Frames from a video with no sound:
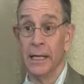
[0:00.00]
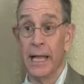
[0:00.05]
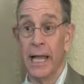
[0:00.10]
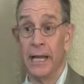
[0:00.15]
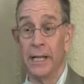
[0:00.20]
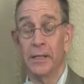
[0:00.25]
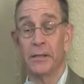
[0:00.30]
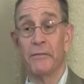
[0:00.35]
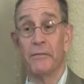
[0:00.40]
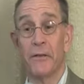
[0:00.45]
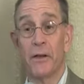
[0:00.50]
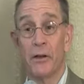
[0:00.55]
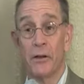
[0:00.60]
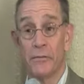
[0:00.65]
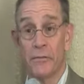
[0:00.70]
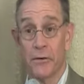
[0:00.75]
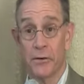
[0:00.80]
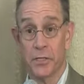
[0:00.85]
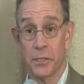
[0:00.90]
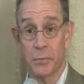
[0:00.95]
And at the very
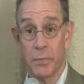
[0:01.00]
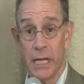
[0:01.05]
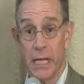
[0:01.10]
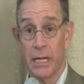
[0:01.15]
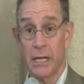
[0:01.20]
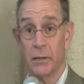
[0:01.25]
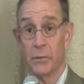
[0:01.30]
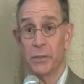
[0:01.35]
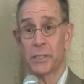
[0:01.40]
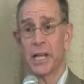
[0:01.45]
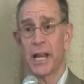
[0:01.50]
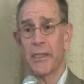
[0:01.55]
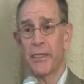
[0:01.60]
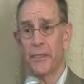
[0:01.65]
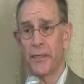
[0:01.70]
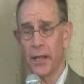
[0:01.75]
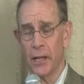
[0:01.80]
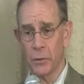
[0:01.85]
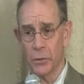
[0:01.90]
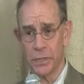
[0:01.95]
first meeting, which I
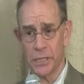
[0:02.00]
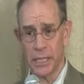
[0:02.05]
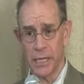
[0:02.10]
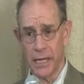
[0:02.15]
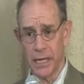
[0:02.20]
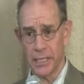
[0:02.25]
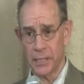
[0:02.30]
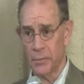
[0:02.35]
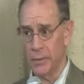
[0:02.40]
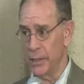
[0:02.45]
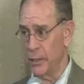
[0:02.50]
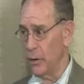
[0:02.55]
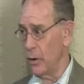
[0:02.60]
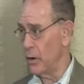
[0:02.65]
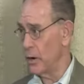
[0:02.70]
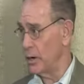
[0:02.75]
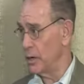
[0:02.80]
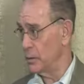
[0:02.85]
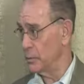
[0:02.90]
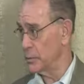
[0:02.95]
think was at
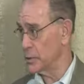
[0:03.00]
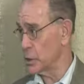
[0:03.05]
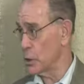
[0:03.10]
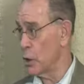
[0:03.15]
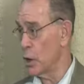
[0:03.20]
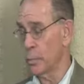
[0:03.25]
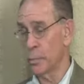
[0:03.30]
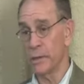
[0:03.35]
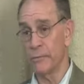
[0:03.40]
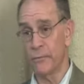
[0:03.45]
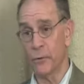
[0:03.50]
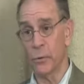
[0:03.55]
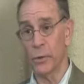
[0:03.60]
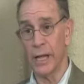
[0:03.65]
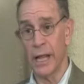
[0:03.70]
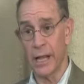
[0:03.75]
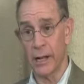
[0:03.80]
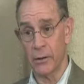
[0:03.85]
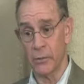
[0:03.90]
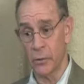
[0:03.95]
SPR, it was long before
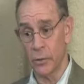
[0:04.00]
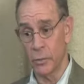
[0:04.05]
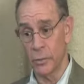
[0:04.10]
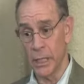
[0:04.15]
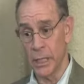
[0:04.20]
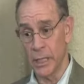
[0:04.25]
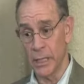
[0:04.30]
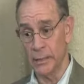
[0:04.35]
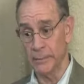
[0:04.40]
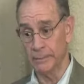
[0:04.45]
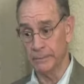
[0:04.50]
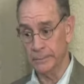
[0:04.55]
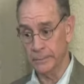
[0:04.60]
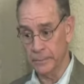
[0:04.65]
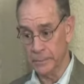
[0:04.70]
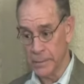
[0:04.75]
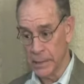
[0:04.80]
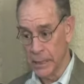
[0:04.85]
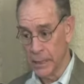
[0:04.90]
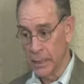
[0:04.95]
we had our own meeting,
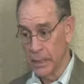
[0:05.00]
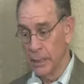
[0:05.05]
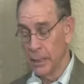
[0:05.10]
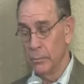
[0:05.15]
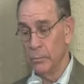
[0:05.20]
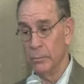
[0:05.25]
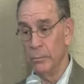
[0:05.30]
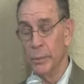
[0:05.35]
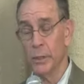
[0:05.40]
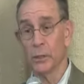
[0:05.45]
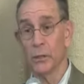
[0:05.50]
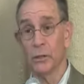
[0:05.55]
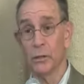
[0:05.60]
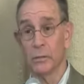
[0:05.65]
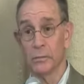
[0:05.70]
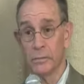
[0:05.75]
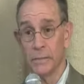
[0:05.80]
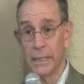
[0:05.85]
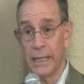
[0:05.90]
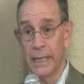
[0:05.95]
Bill